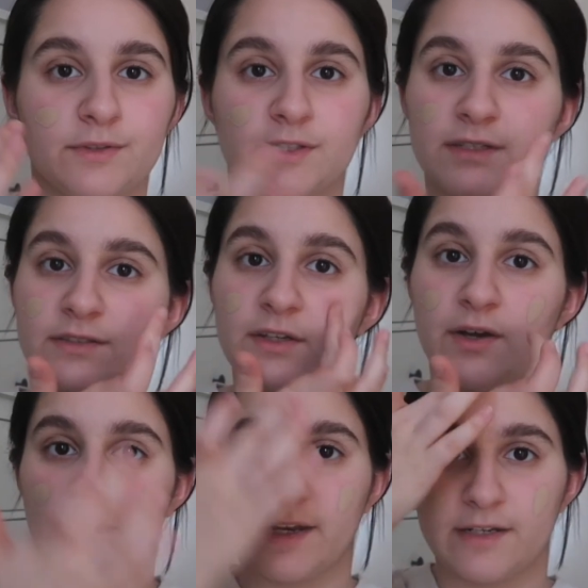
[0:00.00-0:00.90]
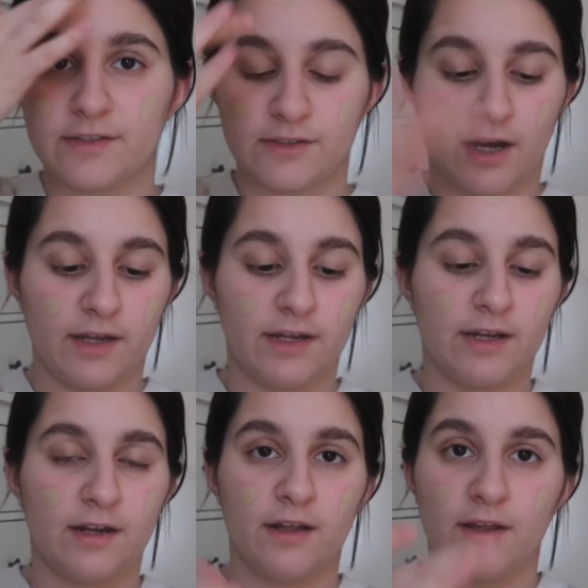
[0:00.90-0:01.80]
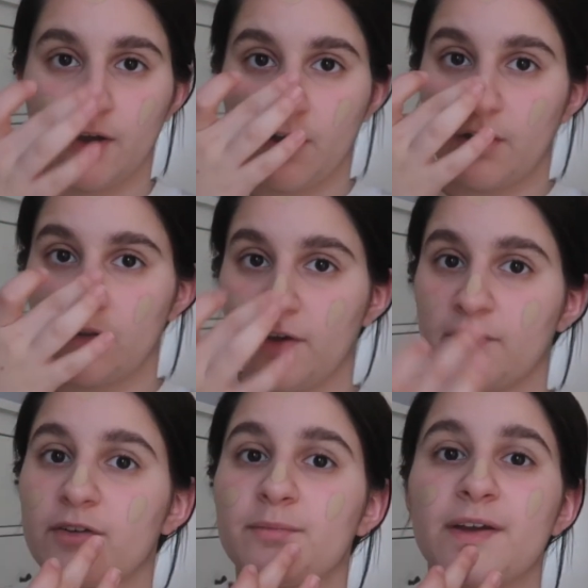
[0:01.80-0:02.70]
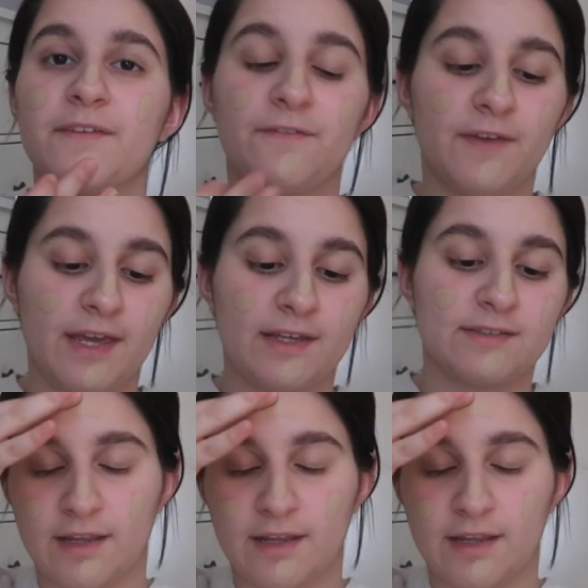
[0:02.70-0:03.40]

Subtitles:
just go ahead and dot it all over my face.